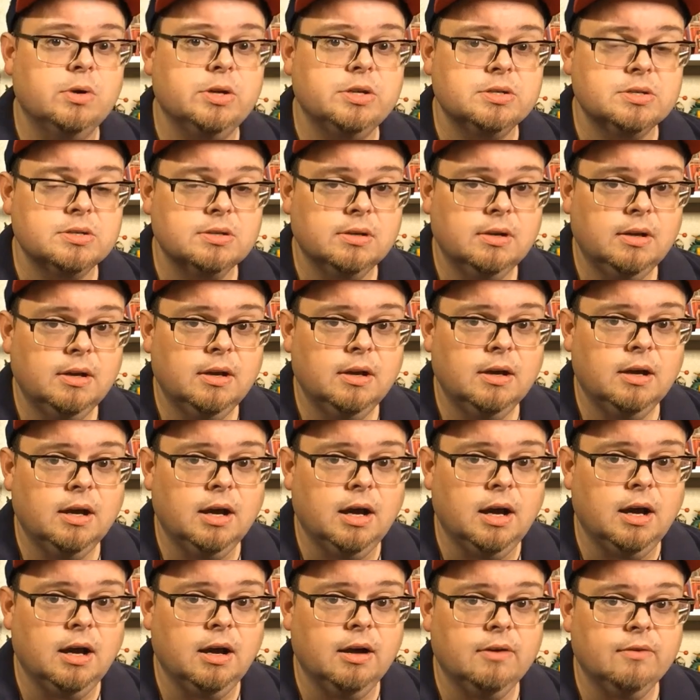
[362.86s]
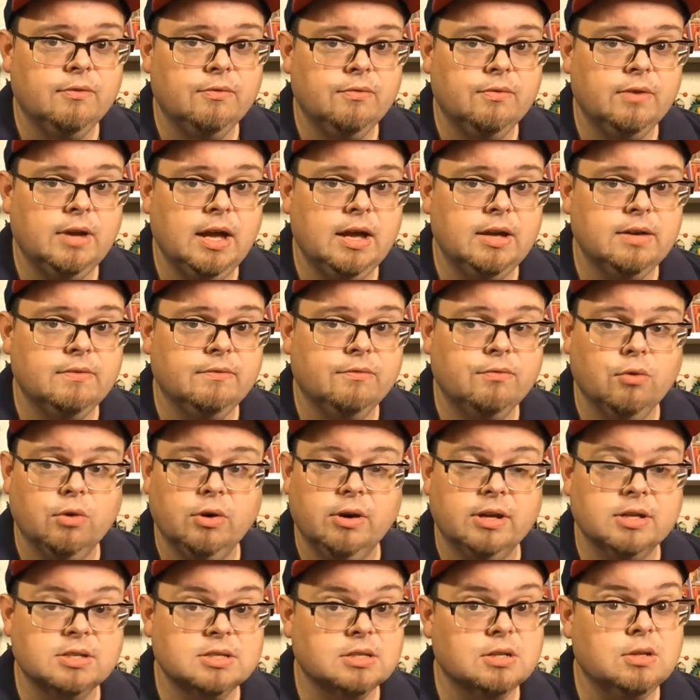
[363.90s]
which for
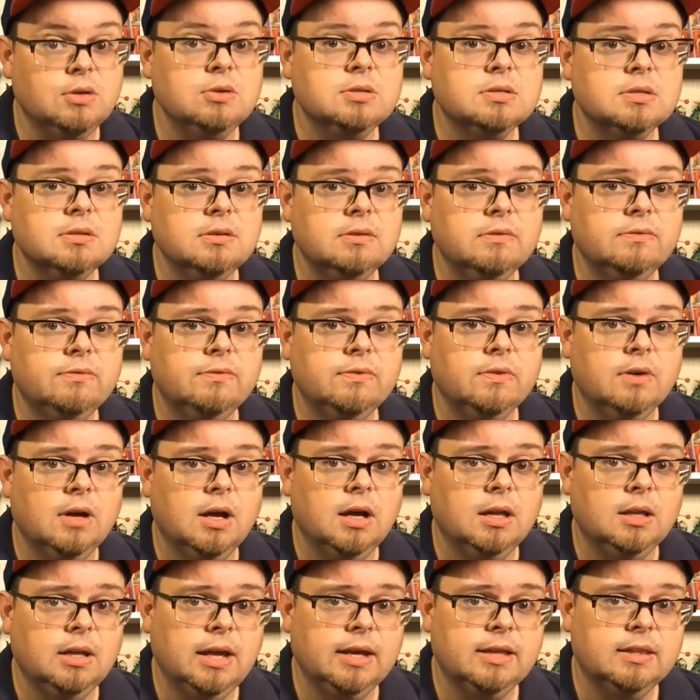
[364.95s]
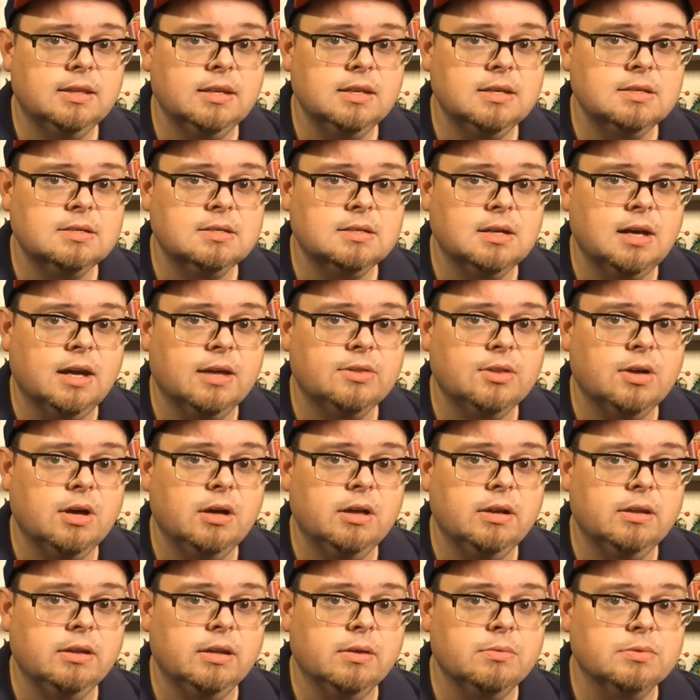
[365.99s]
an exclusive like this, I
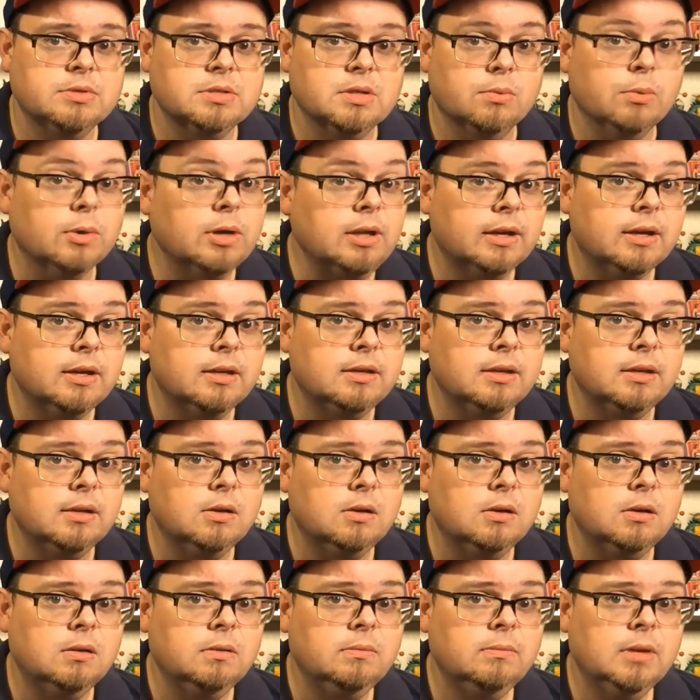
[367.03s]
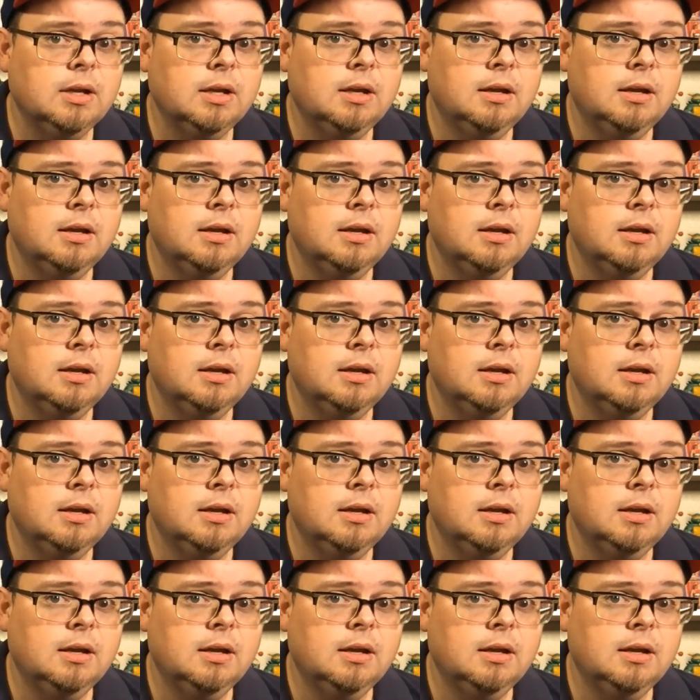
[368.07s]
thought that was a really good deal.